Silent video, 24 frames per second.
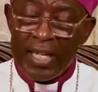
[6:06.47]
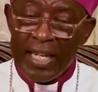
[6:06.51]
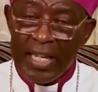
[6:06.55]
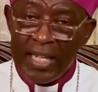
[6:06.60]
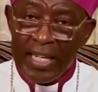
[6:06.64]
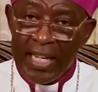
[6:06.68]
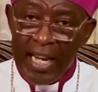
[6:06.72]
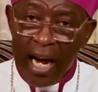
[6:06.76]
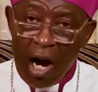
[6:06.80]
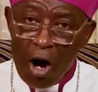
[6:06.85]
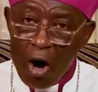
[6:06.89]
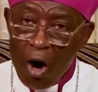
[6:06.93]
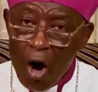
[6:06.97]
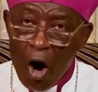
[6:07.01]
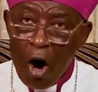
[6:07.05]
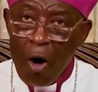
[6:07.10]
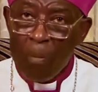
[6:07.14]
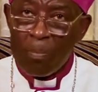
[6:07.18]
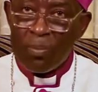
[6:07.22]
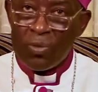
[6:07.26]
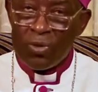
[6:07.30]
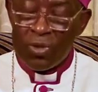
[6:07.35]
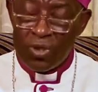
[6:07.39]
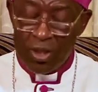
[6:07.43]
in their
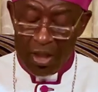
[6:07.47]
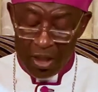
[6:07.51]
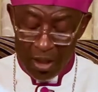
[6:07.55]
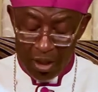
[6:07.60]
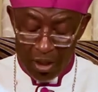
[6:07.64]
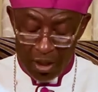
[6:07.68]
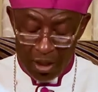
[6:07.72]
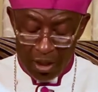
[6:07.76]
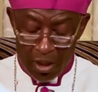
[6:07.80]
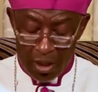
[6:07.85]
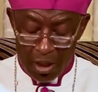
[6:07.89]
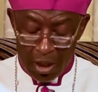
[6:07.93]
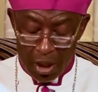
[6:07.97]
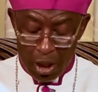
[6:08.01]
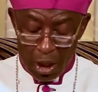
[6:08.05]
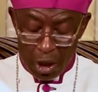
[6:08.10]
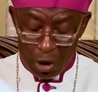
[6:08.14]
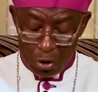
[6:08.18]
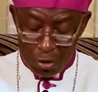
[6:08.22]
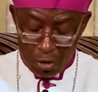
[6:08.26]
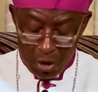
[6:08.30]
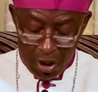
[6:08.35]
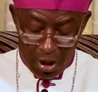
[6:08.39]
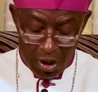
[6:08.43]
homes
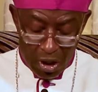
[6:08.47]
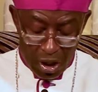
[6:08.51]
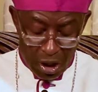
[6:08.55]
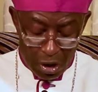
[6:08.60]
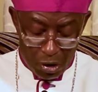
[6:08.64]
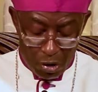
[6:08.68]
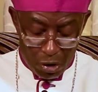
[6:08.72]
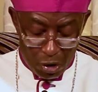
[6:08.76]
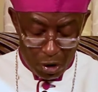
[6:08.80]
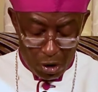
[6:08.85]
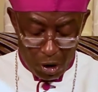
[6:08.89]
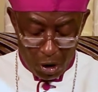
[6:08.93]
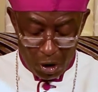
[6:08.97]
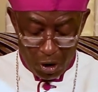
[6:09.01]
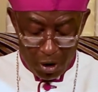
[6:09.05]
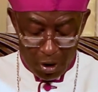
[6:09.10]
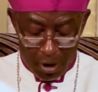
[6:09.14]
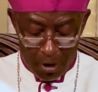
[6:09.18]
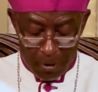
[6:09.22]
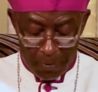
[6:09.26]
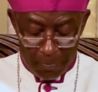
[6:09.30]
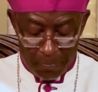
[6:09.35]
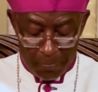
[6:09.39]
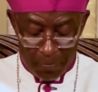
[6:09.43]
to listen to
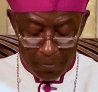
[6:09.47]
God.